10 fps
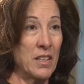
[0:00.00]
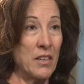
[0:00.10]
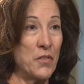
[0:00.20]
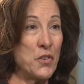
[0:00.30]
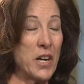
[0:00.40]

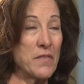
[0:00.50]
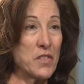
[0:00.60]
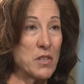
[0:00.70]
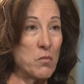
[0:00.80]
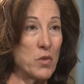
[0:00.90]
If you have
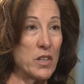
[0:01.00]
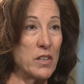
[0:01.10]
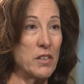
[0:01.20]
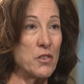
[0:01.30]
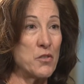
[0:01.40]

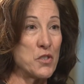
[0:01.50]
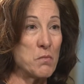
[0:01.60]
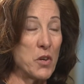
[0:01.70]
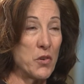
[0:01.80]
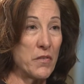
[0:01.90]
someone who is
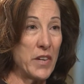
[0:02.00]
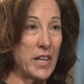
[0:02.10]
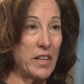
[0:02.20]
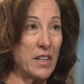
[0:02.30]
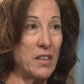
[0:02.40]

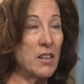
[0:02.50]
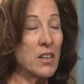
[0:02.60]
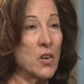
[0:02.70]
motivated